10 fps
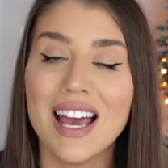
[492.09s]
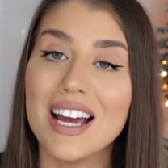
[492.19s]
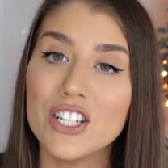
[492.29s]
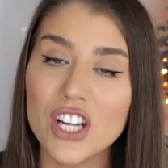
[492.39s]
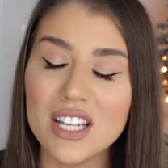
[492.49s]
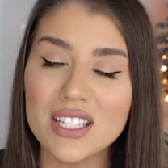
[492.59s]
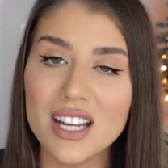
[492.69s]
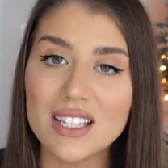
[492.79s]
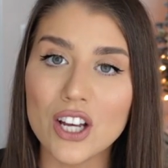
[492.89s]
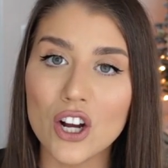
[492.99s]
and
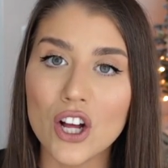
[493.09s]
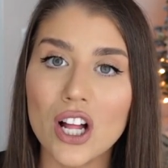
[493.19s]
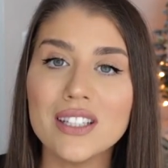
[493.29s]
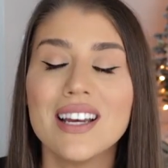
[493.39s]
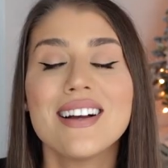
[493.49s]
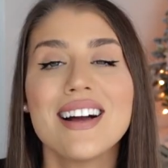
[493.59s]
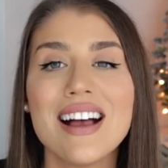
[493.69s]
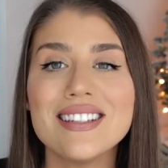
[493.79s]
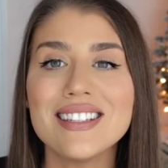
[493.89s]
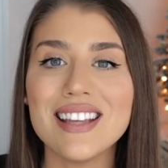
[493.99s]
chestnuts are called
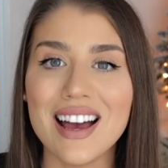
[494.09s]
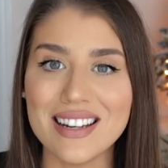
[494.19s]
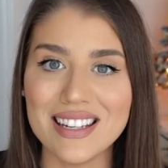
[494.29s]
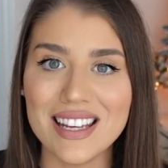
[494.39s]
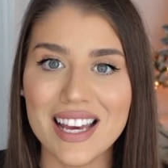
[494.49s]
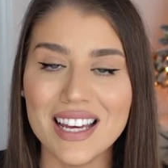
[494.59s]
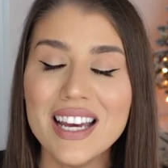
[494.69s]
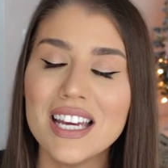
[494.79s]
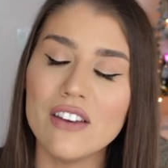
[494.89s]
castagne.